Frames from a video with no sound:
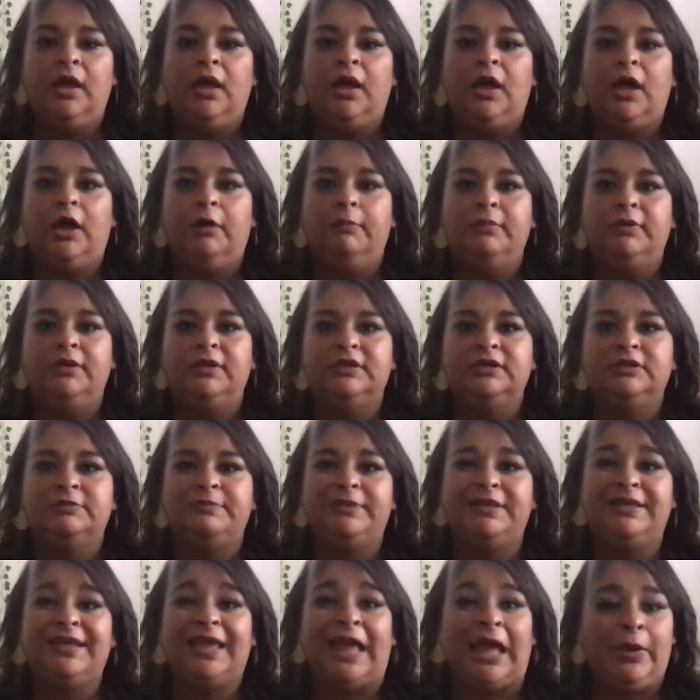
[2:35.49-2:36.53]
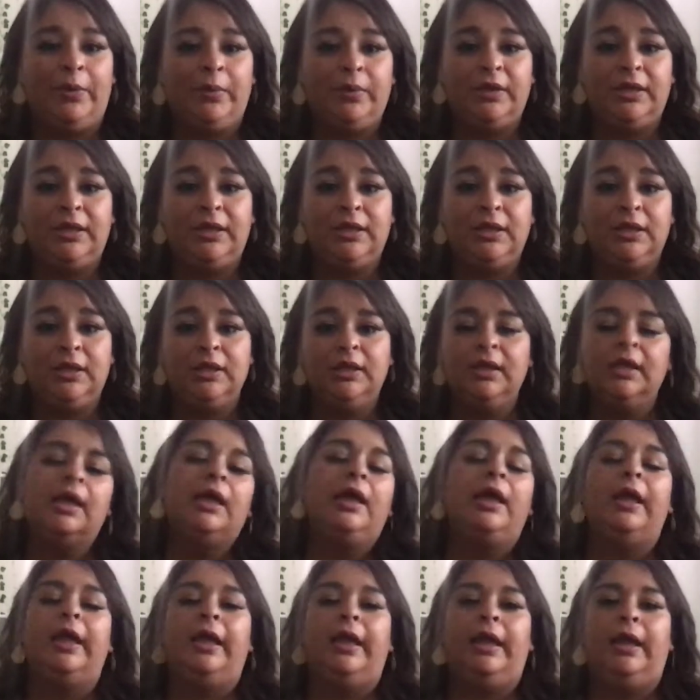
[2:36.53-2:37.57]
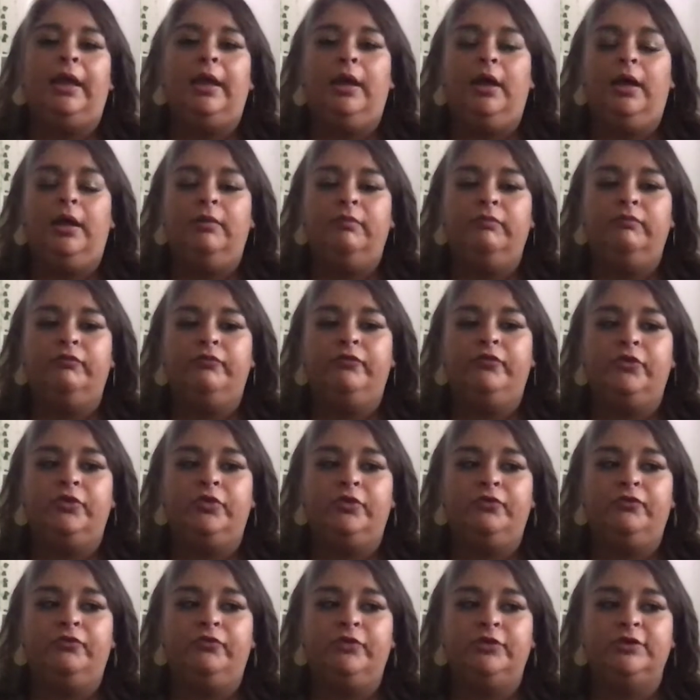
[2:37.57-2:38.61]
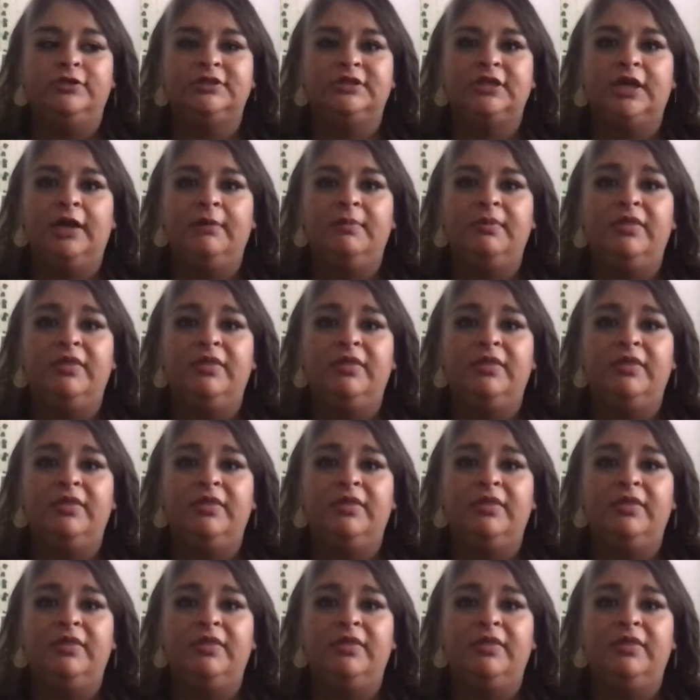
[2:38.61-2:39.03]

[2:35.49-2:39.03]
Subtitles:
I'm going to be counting for the first time,